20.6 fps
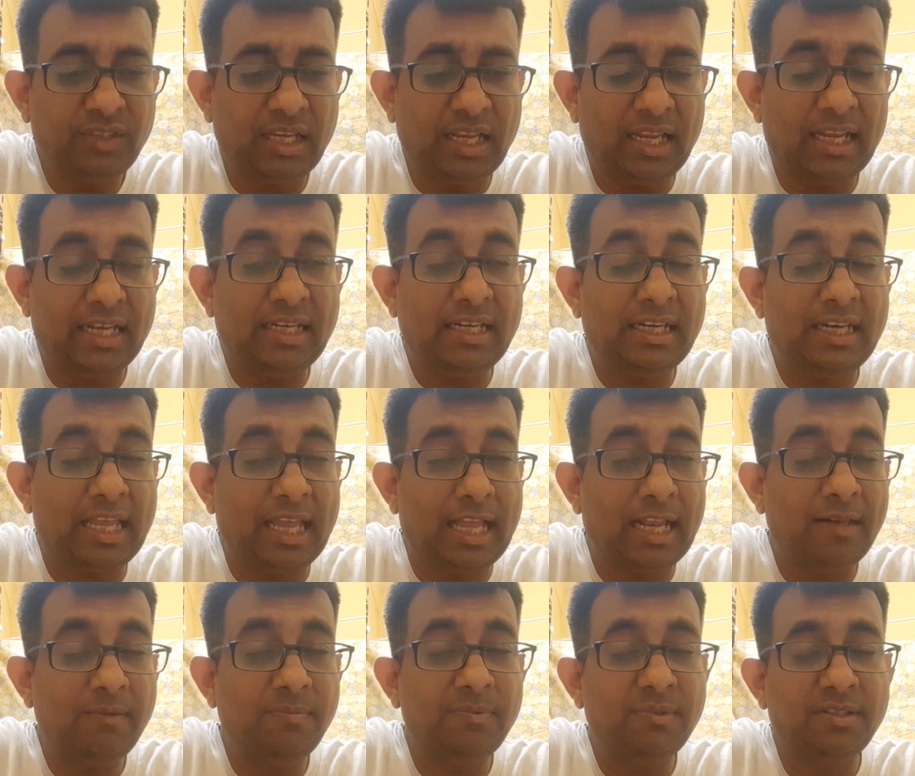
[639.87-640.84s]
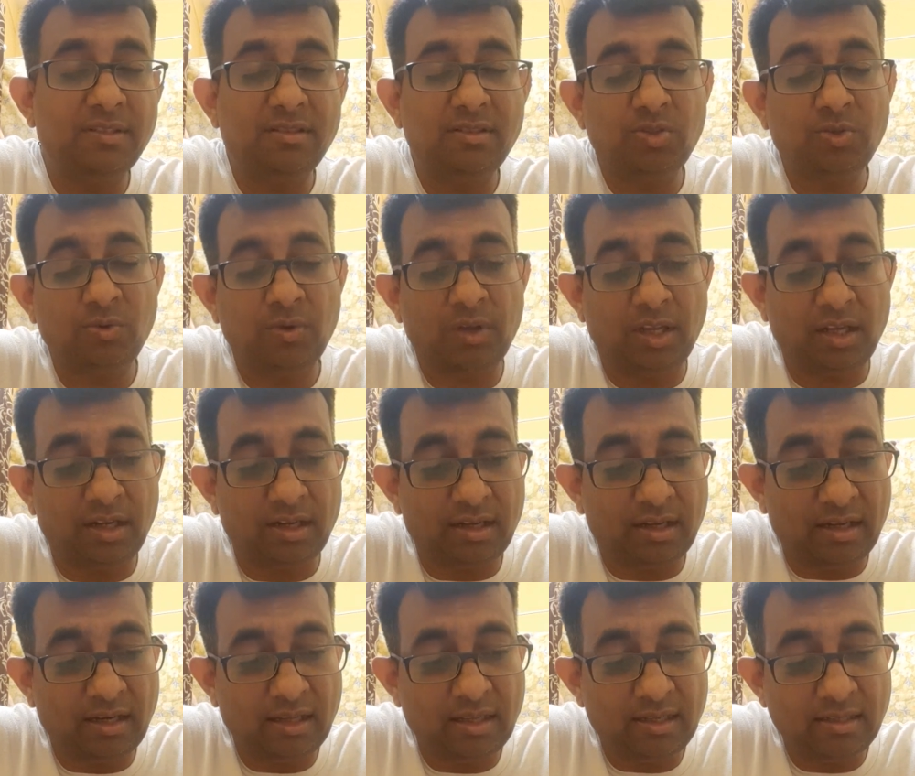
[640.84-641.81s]
and it helps to
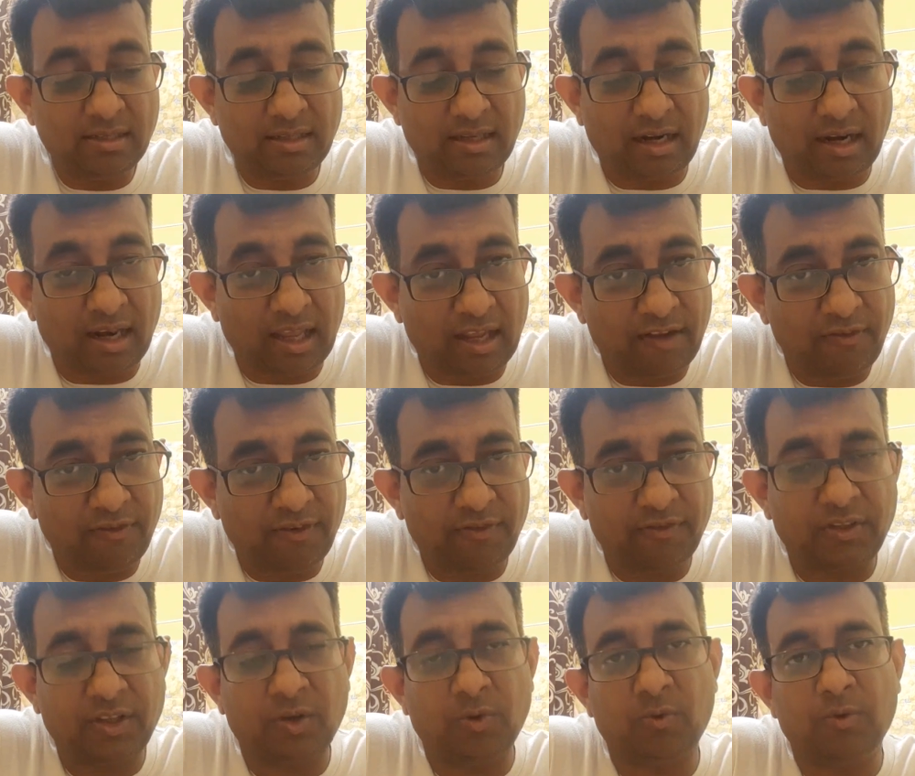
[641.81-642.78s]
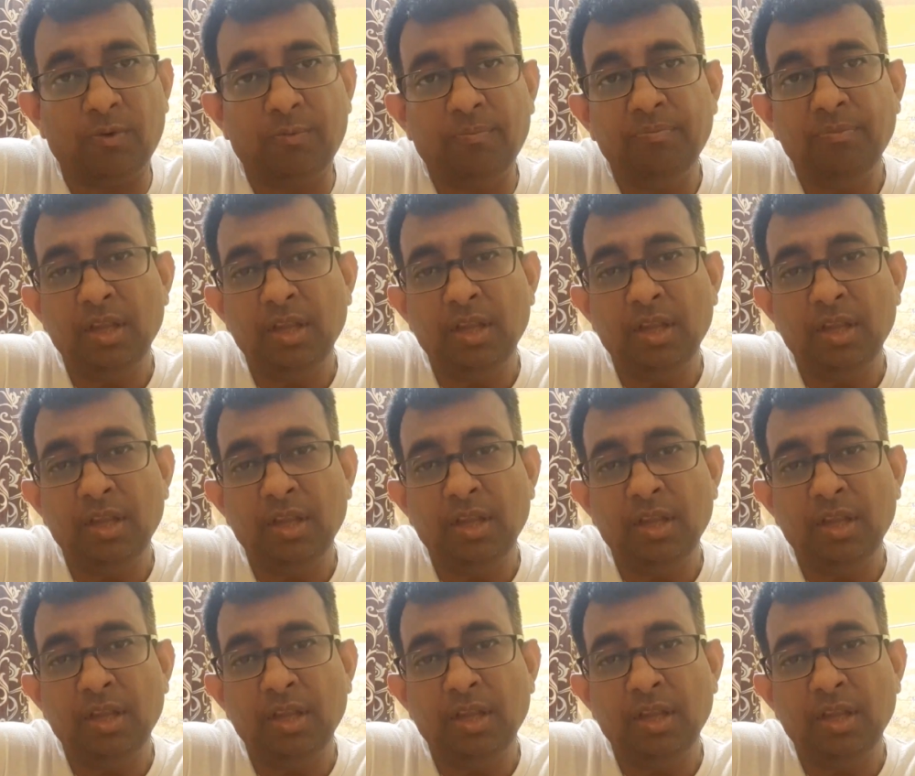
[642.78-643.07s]
increase the life of the road,